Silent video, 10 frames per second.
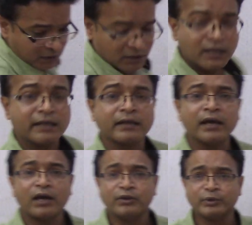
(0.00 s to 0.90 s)
Okay,
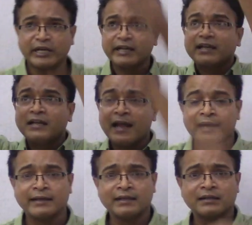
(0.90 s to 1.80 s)
you take a
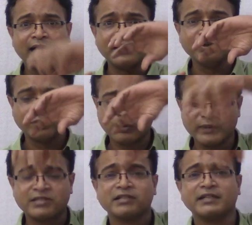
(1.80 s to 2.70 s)
ladder and you
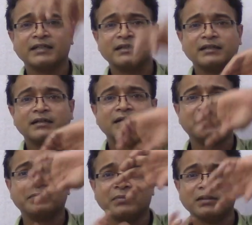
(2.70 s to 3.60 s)
twist it,
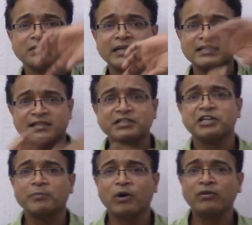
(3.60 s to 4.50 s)
that is the
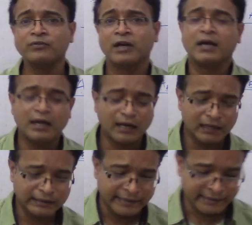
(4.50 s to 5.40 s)
shape of
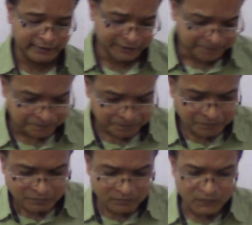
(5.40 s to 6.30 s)
DNA.
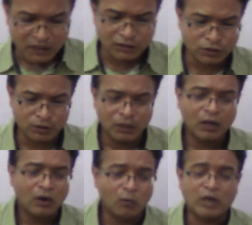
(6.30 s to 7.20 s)

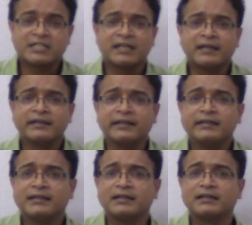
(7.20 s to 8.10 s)
So Watson and
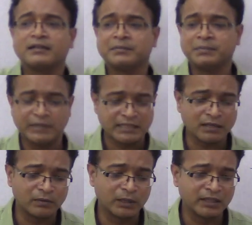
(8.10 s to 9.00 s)
Crick
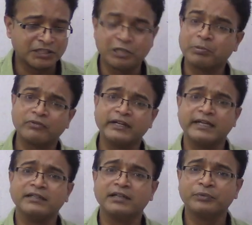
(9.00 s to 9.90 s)
discovered the shape of
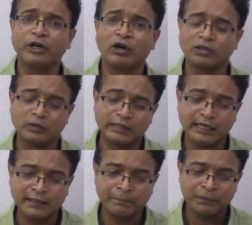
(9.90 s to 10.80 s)
DNA, we all know
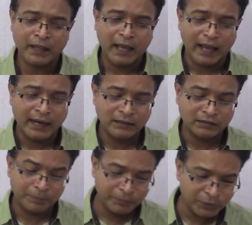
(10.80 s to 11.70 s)
that. And
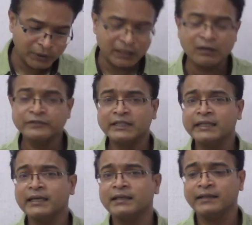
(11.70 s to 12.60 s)
the beauty of the
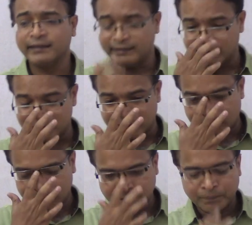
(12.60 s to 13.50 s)
DNA is
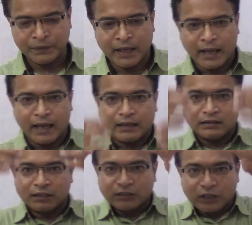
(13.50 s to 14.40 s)
that
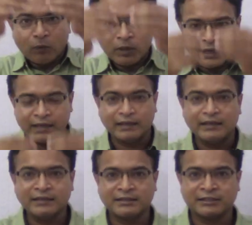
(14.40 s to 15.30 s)
the double
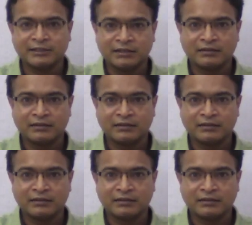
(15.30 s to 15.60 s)
helix